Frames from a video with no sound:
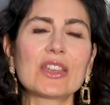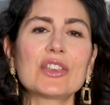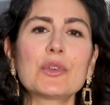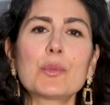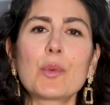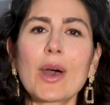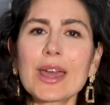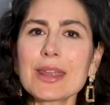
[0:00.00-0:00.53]

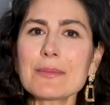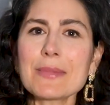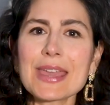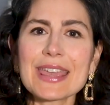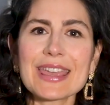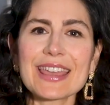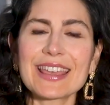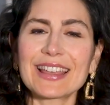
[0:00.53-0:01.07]
You want to
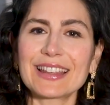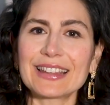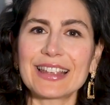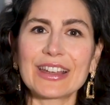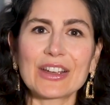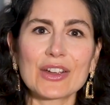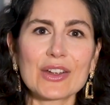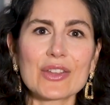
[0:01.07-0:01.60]
make it
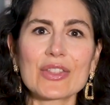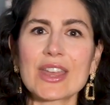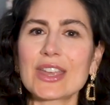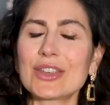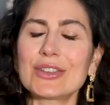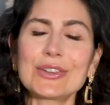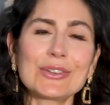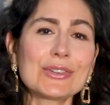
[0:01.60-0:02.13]
clear
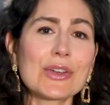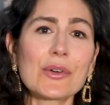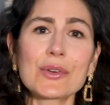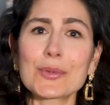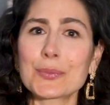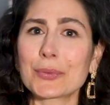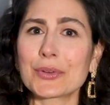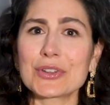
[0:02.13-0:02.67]
that you
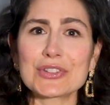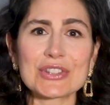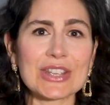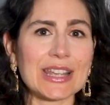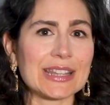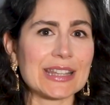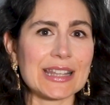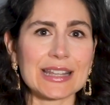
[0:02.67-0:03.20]
don't
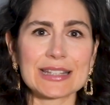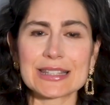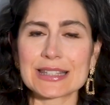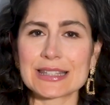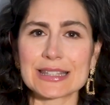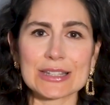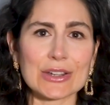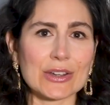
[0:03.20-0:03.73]
appreciate the
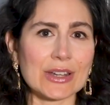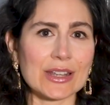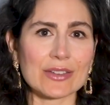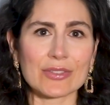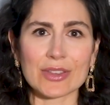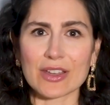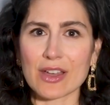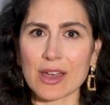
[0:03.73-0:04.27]
insincerity
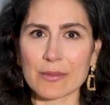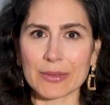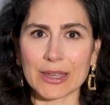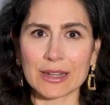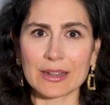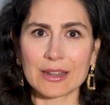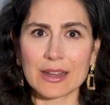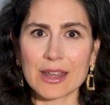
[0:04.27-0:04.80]
of the
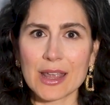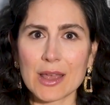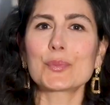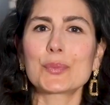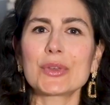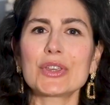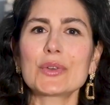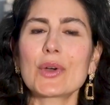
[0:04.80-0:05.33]
comment,
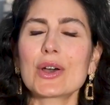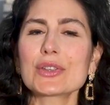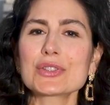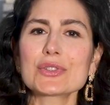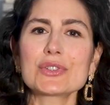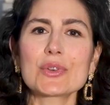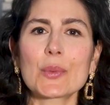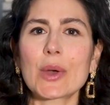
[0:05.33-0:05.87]
but you
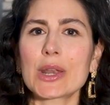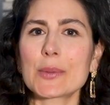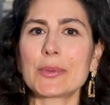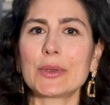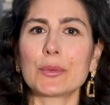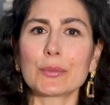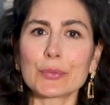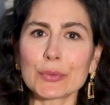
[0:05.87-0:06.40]
also don't want to
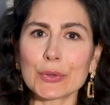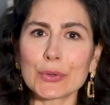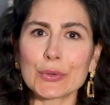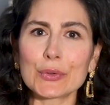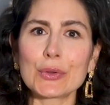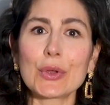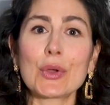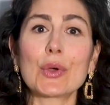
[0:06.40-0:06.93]
be
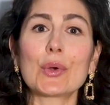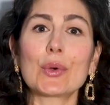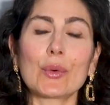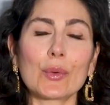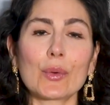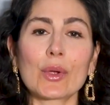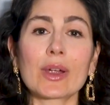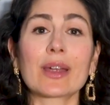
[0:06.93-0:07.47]
rude
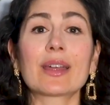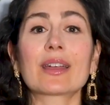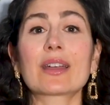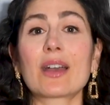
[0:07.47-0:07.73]
or